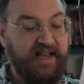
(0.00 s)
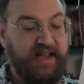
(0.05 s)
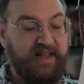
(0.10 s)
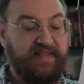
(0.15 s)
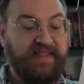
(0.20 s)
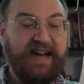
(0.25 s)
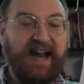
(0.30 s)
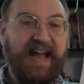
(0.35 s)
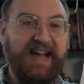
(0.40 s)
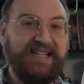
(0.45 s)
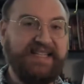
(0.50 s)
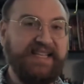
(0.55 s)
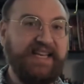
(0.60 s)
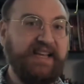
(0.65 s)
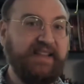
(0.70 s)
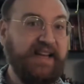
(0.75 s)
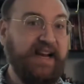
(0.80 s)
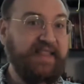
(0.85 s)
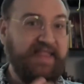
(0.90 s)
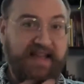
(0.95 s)
that I
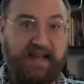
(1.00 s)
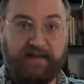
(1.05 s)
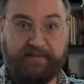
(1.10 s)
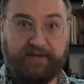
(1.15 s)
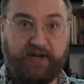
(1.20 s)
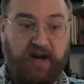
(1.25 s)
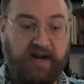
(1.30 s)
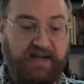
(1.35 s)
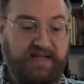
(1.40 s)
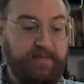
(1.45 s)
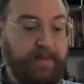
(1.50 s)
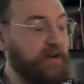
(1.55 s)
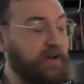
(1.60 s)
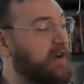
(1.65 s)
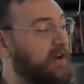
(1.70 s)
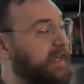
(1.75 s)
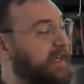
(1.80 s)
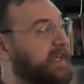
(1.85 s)
dig, that I think I've talked about on